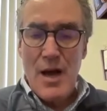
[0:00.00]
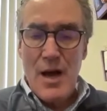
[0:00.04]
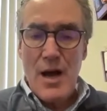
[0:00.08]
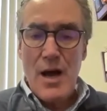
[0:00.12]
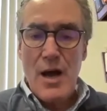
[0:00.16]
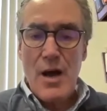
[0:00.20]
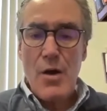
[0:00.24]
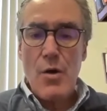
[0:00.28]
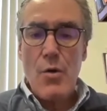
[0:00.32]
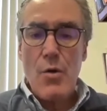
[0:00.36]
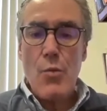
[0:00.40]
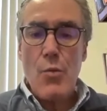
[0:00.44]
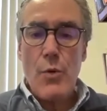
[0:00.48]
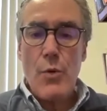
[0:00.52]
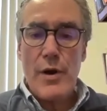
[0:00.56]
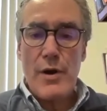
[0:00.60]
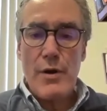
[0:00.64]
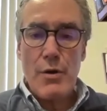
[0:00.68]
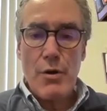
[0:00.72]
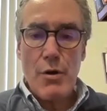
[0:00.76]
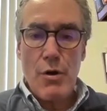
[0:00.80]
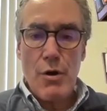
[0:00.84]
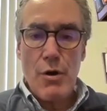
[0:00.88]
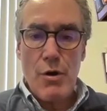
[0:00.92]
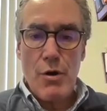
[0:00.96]
Uh, we
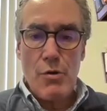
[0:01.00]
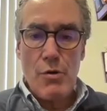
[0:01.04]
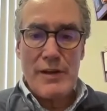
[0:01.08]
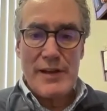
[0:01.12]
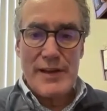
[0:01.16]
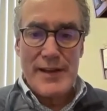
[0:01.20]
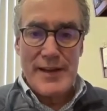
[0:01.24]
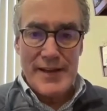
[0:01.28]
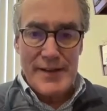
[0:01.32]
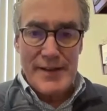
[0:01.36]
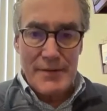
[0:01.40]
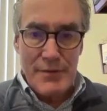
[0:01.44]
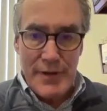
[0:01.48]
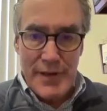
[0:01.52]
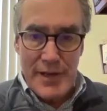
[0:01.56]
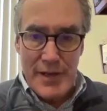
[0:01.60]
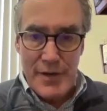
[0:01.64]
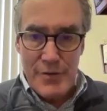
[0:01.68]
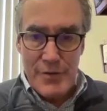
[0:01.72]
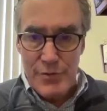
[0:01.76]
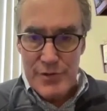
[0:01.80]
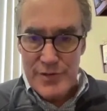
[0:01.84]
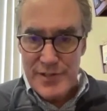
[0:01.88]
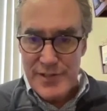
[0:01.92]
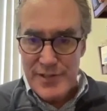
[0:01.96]
are all keenly
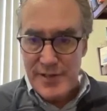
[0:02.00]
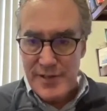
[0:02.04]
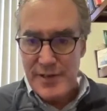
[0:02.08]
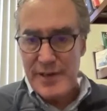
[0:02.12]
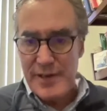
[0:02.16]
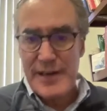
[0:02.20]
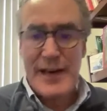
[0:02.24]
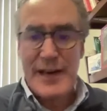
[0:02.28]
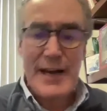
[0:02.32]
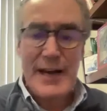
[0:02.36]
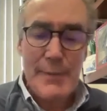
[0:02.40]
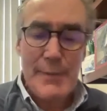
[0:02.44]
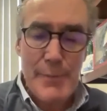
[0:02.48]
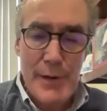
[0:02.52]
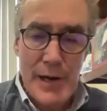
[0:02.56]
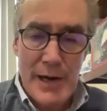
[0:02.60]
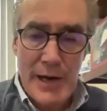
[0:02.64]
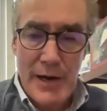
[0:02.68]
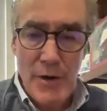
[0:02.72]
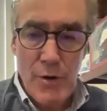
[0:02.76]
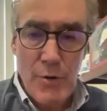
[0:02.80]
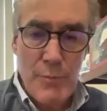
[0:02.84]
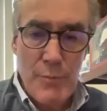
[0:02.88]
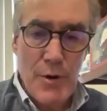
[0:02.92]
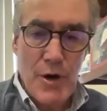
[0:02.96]
interested in any
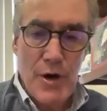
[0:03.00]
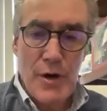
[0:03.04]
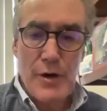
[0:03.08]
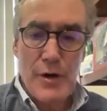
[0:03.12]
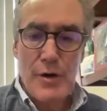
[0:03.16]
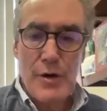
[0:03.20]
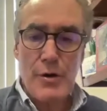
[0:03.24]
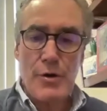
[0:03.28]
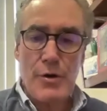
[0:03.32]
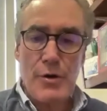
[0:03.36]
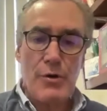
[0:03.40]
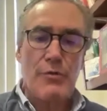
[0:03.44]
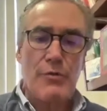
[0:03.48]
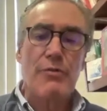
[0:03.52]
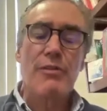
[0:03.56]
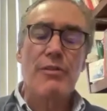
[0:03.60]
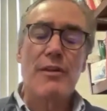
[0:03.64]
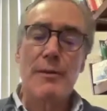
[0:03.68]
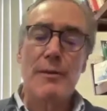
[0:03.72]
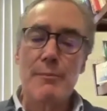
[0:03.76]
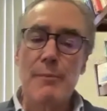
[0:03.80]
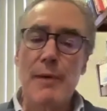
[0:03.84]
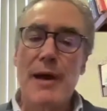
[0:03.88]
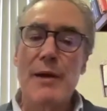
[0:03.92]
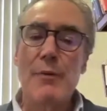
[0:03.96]
biomarker
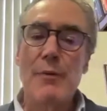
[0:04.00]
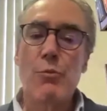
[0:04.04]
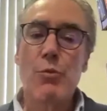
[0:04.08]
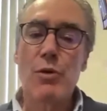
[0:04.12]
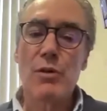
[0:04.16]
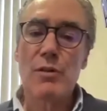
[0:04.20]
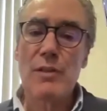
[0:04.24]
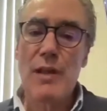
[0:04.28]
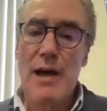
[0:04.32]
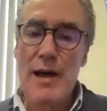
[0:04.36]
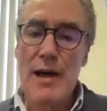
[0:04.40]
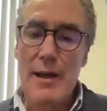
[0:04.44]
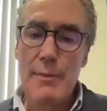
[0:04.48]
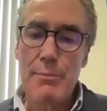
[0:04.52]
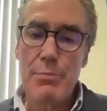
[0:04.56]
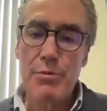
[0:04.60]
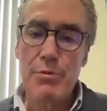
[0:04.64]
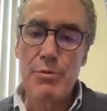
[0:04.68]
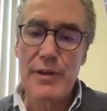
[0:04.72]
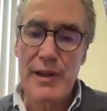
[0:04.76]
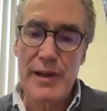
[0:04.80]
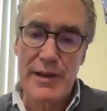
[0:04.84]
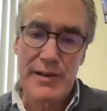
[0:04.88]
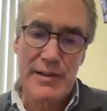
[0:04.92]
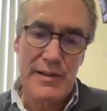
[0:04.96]
that might
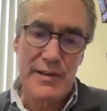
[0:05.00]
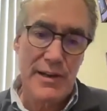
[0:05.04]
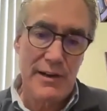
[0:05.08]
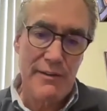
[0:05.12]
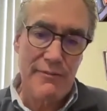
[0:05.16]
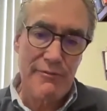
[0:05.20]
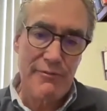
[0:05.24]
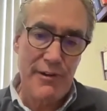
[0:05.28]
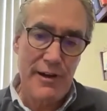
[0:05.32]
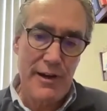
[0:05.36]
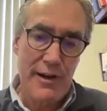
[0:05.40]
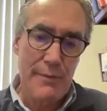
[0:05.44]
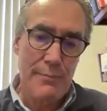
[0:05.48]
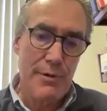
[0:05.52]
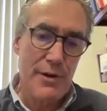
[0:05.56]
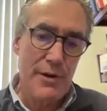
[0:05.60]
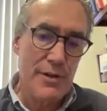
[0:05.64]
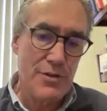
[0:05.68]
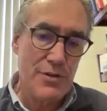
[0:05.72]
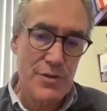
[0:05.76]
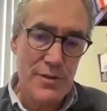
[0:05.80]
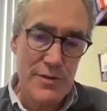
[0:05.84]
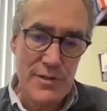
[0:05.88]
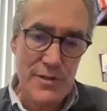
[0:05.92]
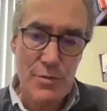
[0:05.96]
reliably identify
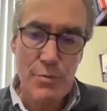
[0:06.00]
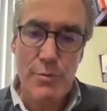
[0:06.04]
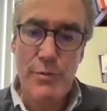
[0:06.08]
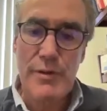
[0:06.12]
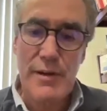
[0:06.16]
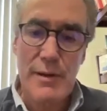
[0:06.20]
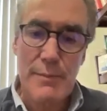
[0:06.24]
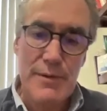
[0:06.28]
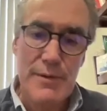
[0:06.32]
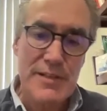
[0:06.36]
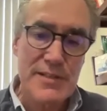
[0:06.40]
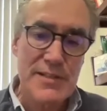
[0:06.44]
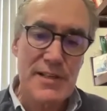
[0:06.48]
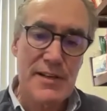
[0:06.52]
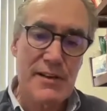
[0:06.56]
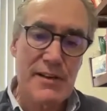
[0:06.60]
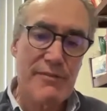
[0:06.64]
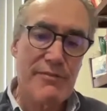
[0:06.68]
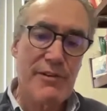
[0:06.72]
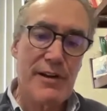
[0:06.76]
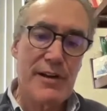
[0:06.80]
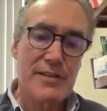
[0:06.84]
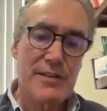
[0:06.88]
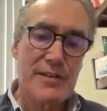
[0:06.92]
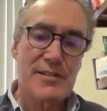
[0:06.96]
patients with
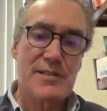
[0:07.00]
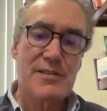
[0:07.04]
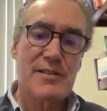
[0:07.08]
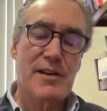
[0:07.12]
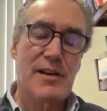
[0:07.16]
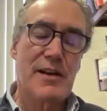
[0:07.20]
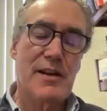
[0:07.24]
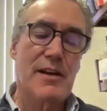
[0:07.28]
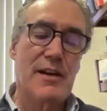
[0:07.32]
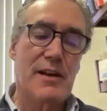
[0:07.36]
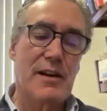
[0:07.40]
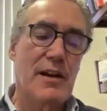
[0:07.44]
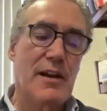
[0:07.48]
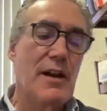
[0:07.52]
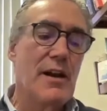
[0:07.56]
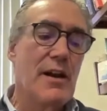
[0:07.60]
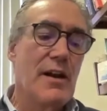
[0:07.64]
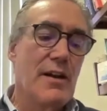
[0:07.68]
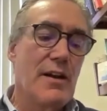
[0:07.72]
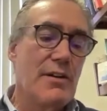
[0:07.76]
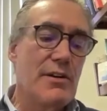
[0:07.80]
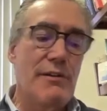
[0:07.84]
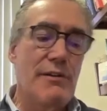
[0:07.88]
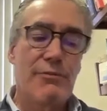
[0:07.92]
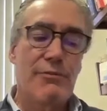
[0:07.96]
ME/CFS and
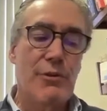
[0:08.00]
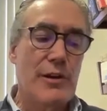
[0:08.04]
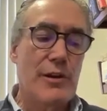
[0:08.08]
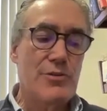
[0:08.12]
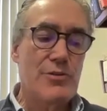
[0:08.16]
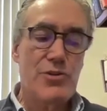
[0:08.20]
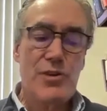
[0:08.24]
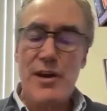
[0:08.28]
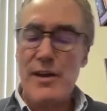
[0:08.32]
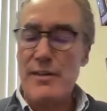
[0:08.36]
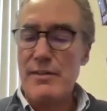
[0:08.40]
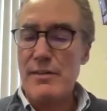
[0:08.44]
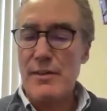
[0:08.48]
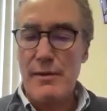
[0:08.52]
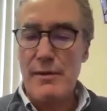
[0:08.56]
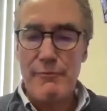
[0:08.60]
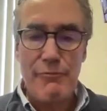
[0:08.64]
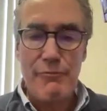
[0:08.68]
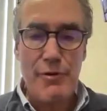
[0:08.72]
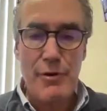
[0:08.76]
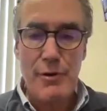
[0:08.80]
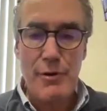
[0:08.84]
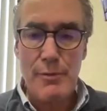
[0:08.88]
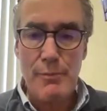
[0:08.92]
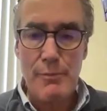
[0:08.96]
differentiate them
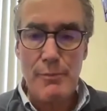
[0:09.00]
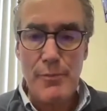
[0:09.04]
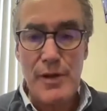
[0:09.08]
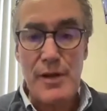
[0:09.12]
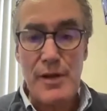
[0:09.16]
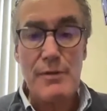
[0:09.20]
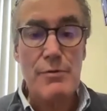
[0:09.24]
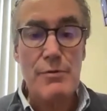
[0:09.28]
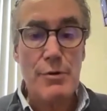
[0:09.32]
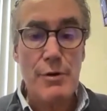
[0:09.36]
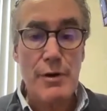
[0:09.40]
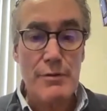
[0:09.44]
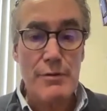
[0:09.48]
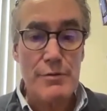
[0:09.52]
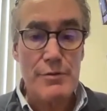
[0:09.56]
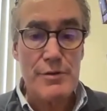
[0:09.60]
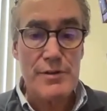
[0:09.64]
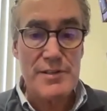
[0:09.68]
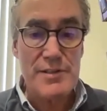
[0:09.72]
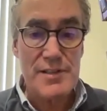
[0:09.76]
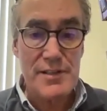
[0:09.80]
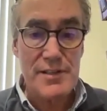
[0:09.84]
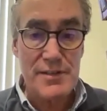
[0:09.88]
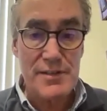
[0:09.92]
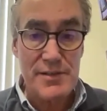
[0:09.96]
from either other
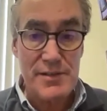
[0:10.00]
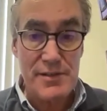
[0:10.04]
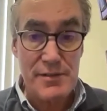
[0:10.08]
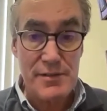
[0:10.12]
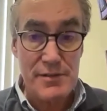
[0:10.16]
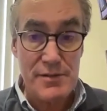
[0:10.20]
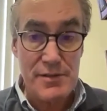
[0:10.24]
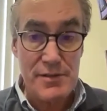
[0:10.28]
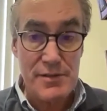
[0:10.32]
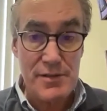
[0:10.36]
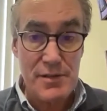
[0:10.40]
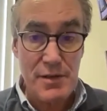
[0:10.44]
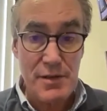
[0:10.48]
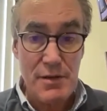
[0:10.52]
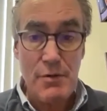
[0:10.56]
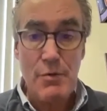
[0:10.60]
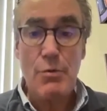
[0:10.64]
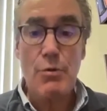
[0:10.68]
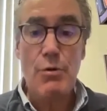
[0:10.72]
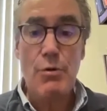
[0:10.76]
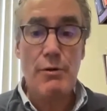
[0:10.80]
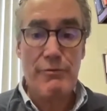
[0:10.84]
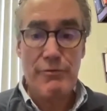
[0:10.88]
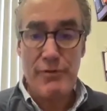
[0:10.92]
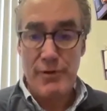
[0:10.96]
diseases
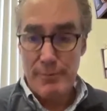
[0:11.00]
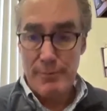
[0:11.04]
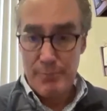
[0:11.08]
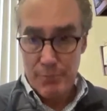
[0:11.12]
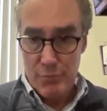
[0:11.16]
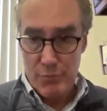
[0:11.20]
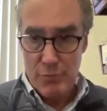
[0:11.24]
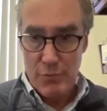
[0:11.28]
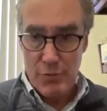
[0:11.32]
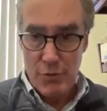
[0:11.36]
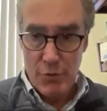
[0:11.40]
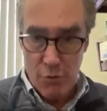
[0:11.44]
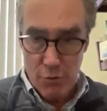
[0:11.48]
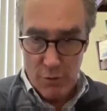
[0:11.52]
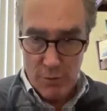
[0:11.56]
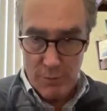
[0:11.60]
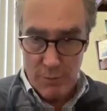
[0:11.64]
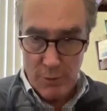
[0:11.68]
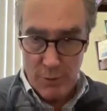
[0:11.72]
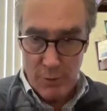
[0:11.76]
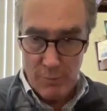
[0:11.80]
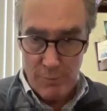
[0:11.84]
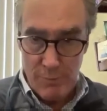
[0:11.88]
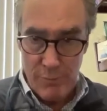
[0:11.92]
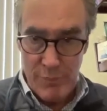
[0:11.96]
or from
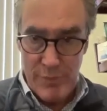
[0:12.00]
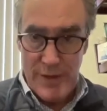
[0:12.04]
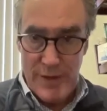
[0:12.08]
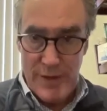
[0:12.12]
normal.